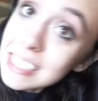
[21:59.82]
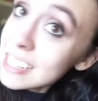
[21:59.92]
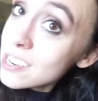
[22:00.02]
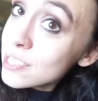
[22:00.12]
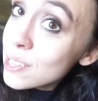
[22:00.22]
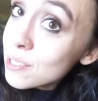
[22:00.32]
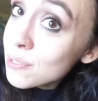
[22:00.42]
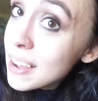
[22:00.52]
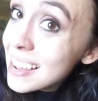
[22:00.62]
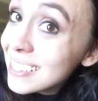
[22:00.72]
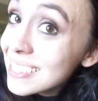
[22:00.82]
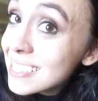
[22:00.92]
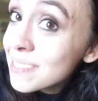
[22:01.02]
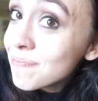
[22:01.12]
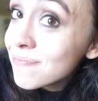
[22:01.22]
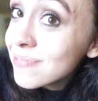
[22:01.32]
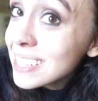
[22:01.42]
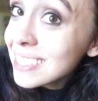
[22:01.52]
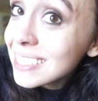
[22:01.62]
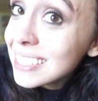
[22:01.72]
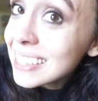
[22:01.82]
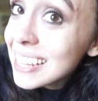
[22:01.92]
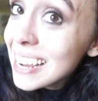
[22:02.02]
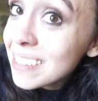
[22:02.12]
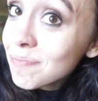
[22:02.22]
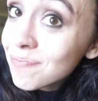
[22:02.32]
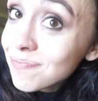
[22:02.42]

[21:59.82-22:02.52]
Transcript: There's those veins. Look at that.